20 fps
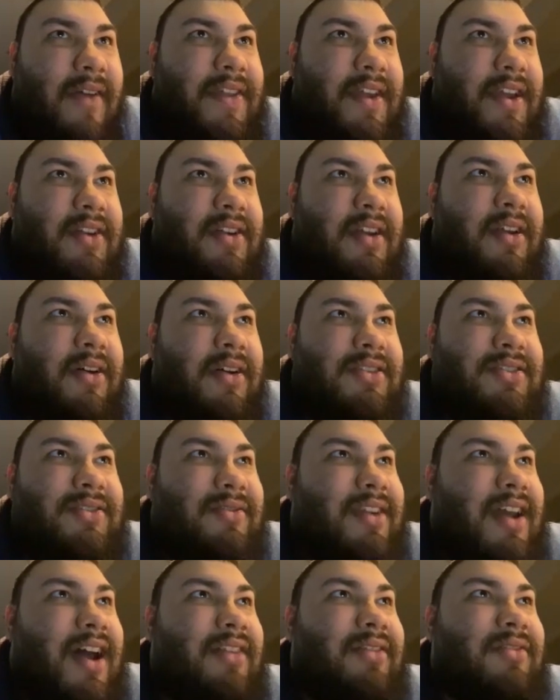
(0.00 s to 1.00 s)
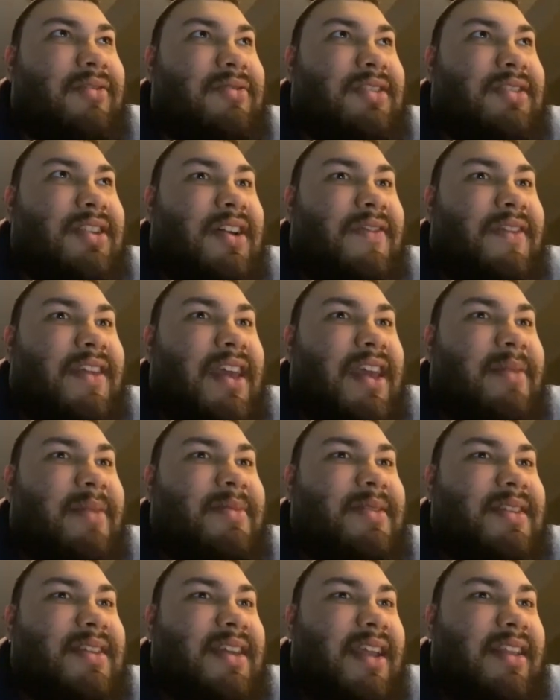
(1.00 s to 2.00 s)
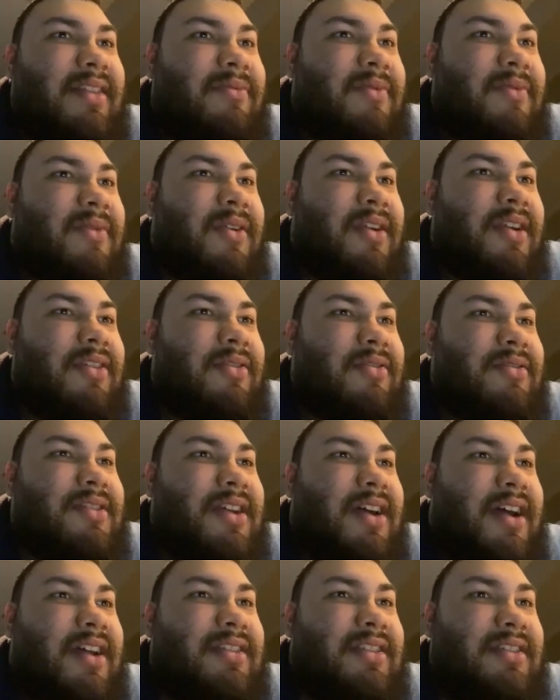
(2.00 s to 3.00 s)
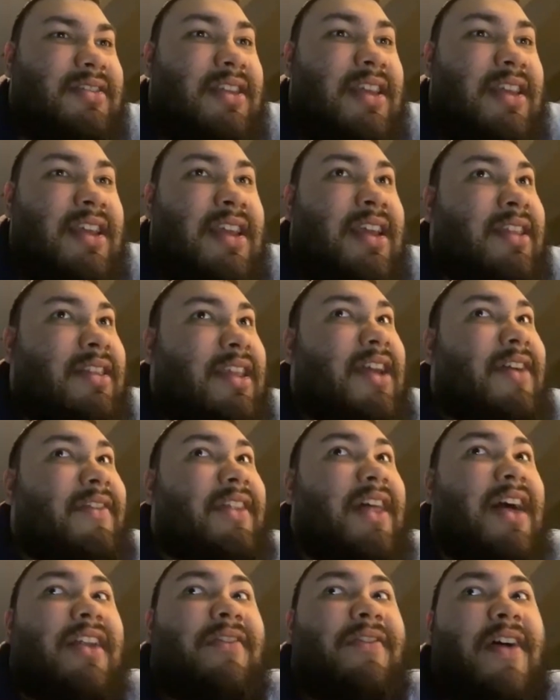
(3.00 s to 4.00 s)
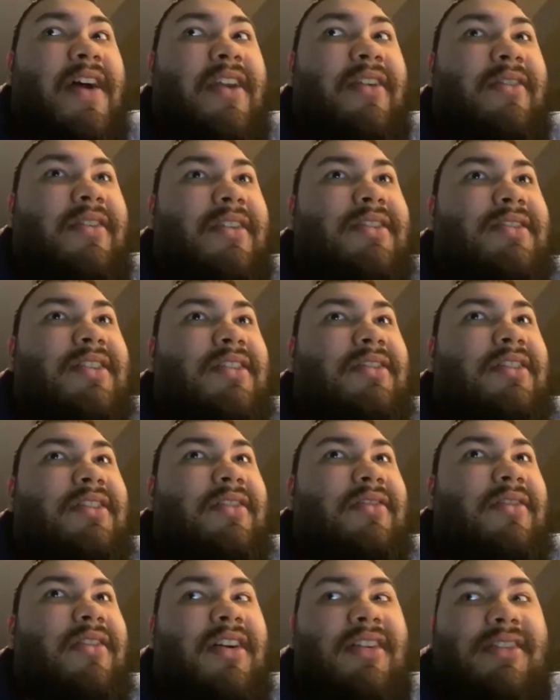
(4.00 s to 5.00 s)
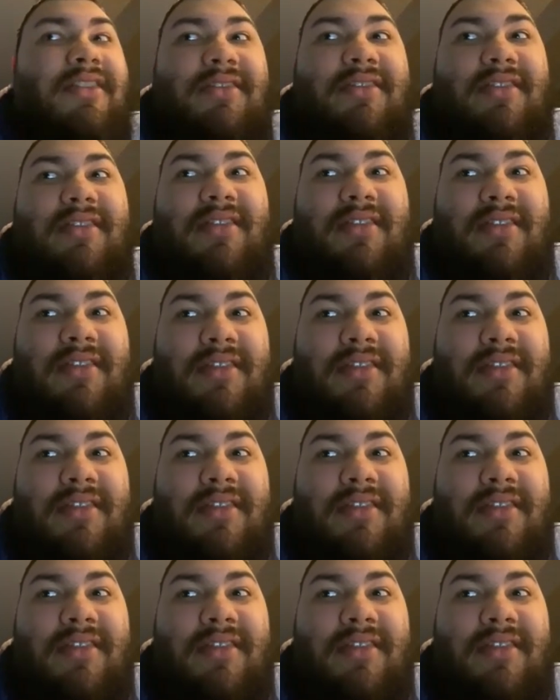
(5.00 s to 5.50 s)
They could also not lose enough games to get one of those guys, because they have a lot of veterans on their roster.